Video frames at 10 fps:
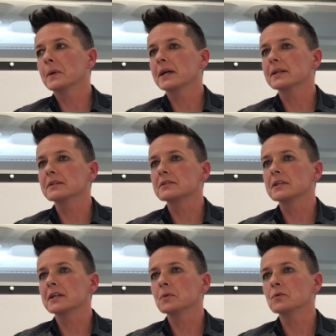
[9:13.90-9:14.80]
back in the
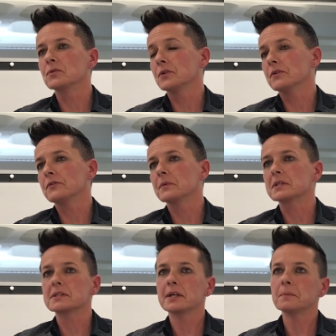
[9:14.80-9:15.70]
same old groove with
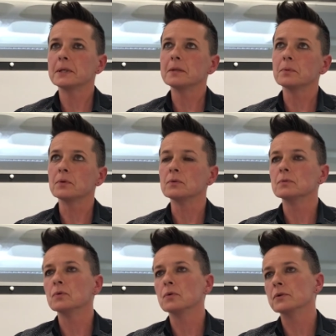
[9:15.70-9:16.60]
the same
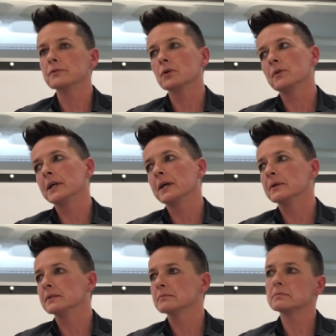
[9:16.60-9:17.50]
people, or you've gone
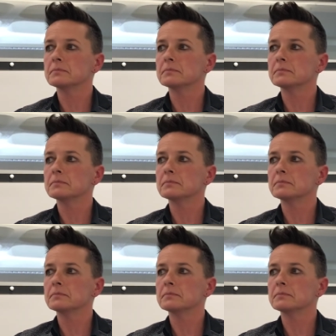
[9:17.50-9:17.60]
out and